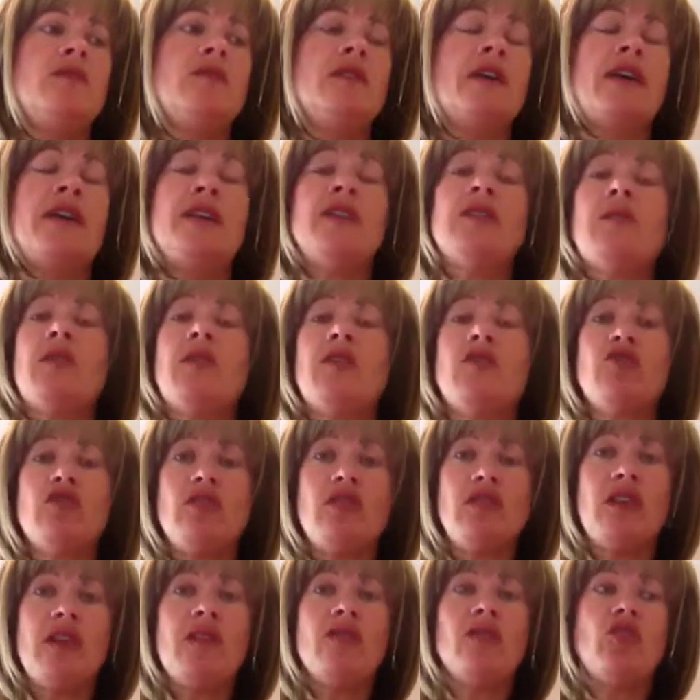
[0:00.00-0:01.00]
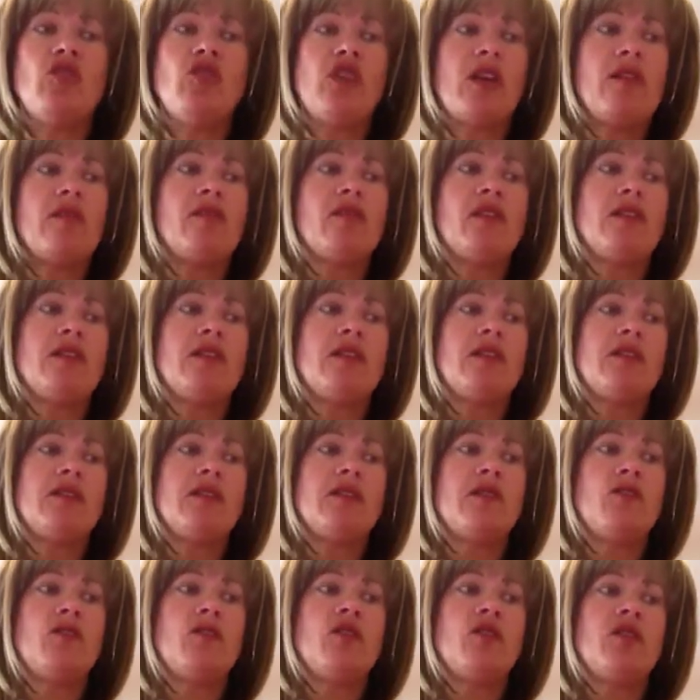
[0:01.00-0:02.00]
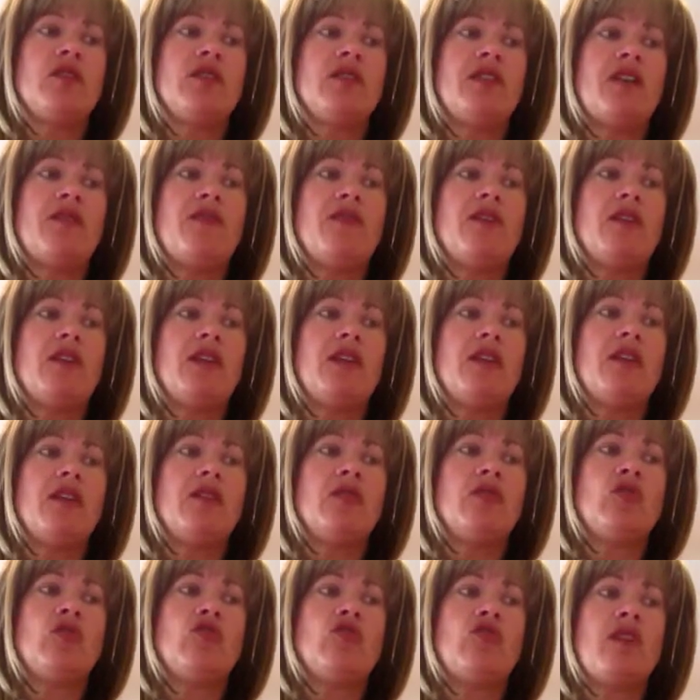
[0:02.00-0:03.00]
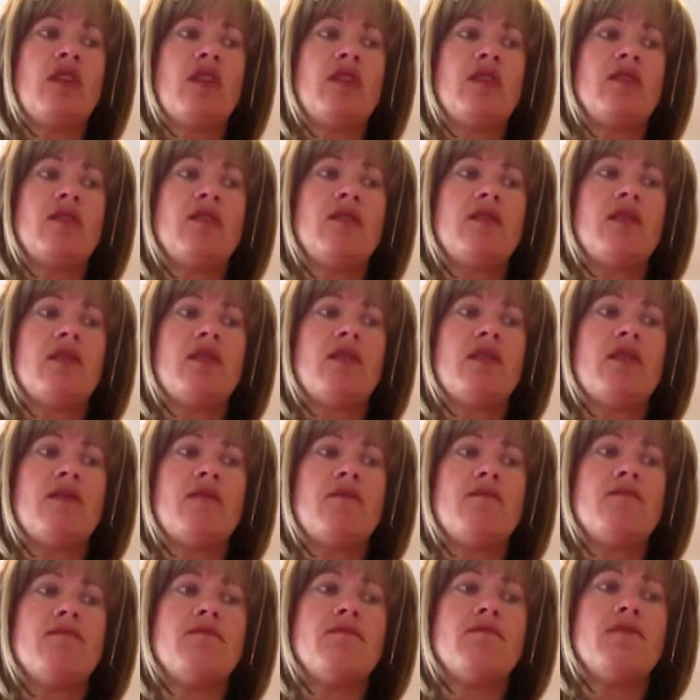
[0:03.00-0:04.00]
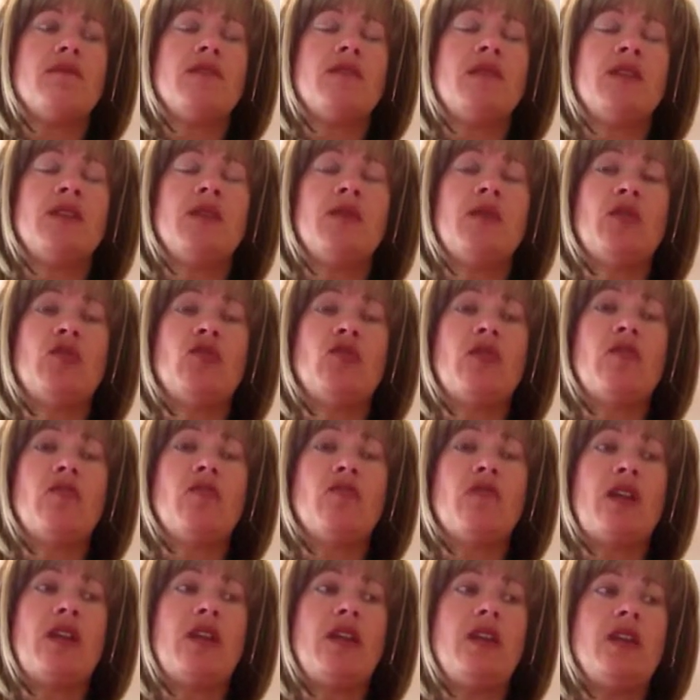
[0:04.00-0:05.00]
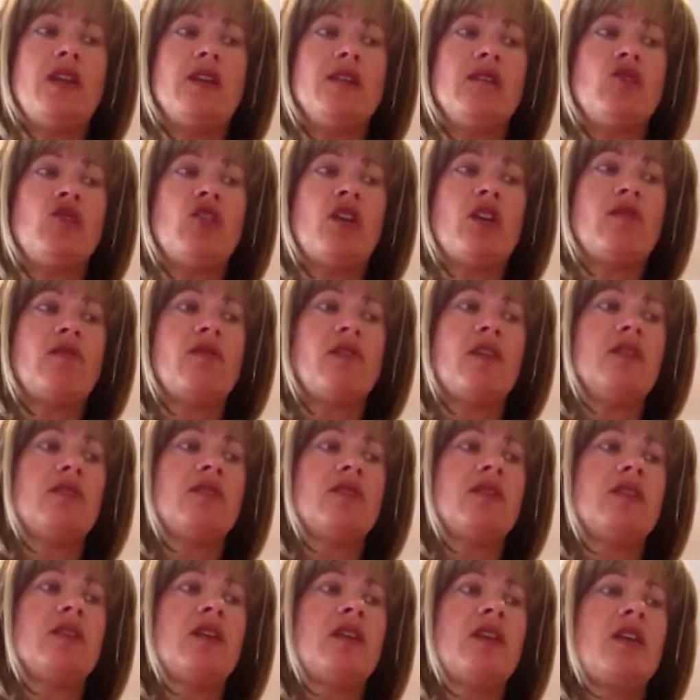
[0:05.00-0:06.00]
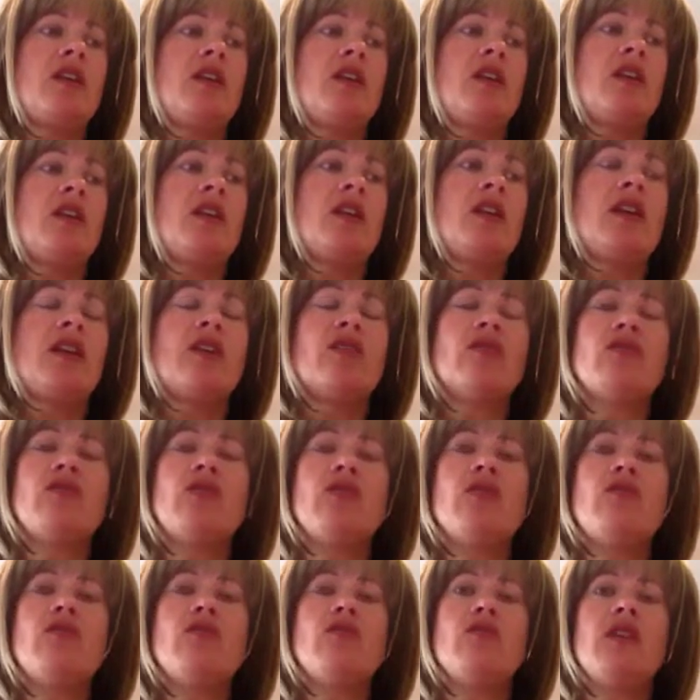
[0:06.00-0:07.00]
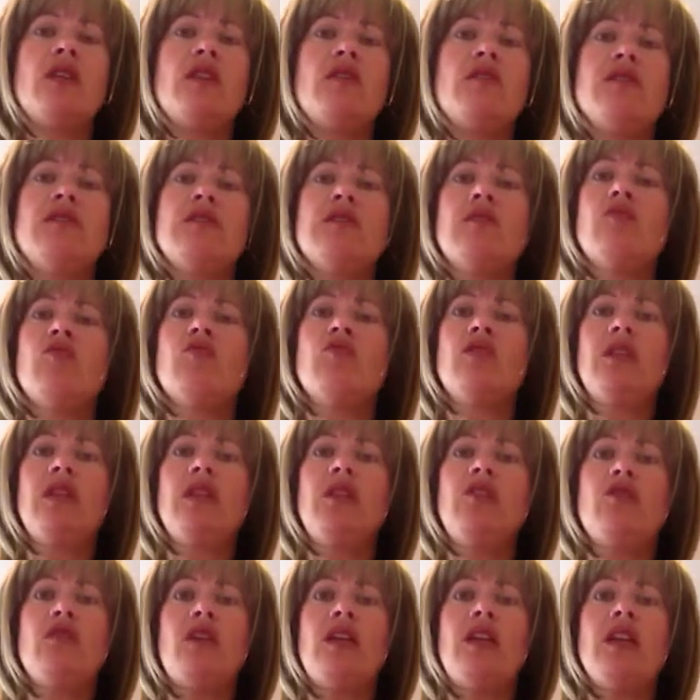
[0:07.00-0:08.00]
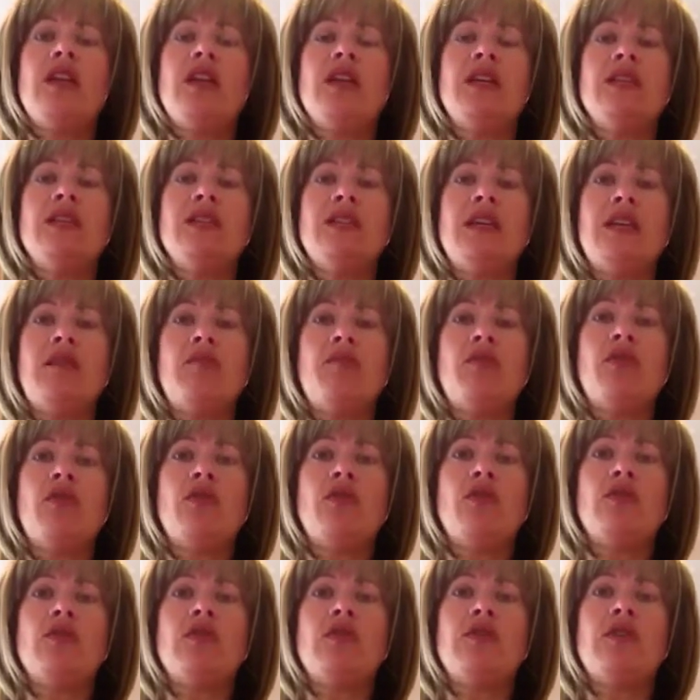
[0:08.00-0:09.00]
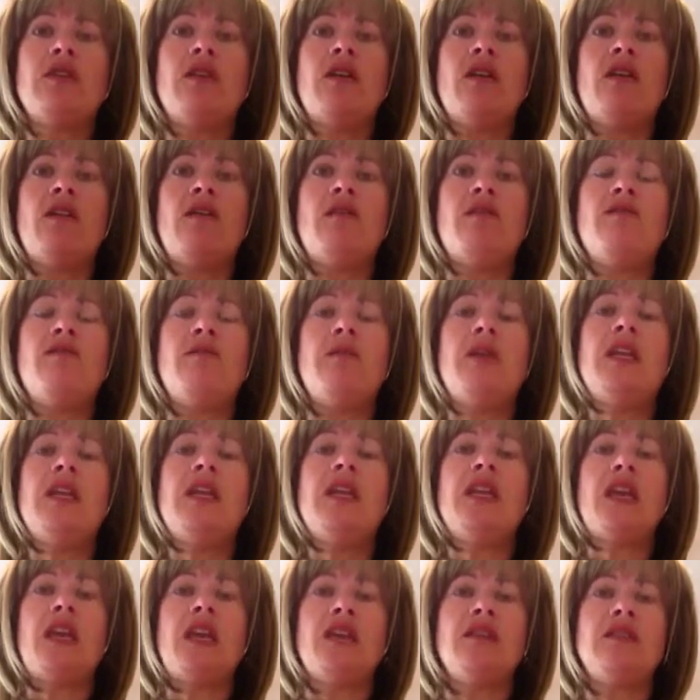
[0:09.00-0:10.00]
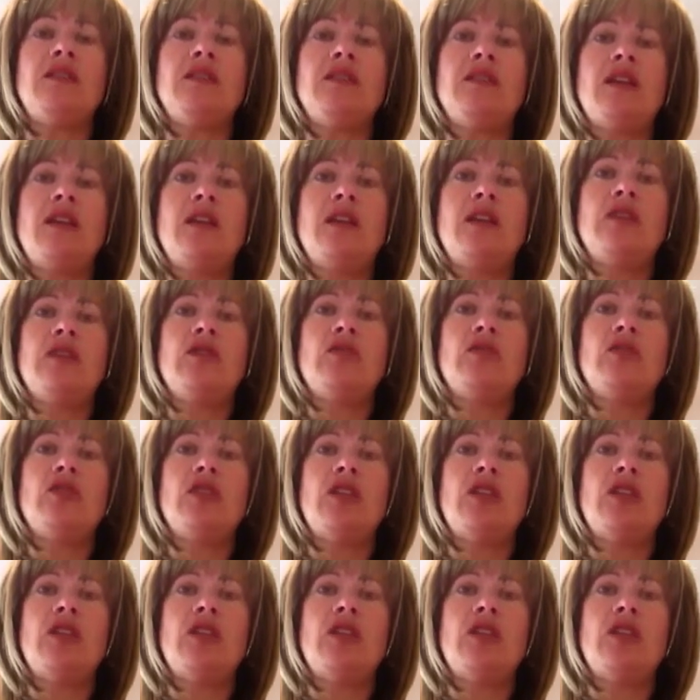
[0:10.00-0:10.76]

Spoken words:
I especially like the checklists, which is definitely a strength, especially the readiness checklist. It also gives some really great examples of mini case studies, which